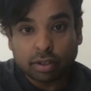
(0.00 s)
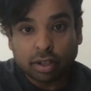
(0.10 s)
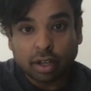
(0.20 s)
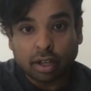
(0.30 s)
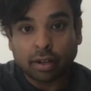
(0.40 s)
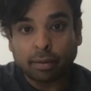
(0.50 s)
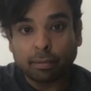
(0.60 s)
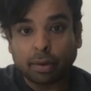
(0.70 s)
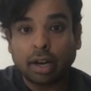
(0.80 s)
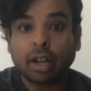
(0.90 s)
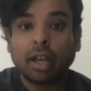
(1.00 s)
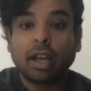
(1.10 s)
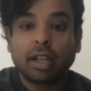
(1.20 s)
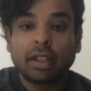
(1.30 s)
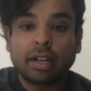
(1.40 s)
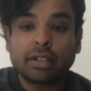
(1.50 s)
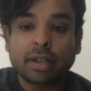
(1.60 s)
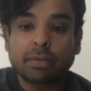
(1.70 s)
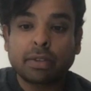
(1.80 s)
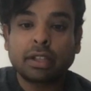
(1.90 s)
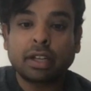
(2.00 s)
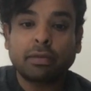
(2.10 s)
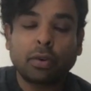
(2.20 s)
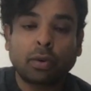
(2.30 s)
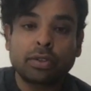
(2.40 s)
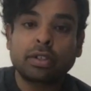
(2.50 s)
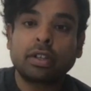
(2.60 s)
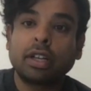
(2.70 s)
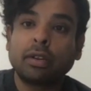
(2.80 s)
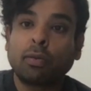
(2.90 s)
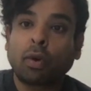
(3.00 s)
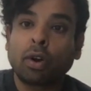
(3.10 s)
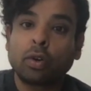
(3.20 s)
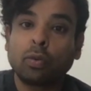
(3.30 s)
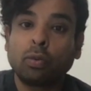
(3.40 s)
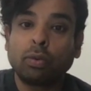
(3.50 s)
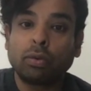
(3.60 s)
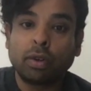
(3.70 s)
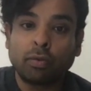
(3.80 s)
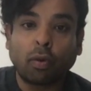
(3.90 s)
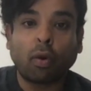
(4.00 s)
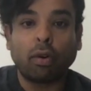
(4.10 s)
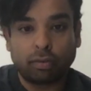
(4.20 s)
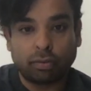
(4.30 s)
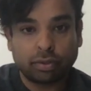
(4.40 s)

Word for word: Uh, but that's something that we constantly want to evolve,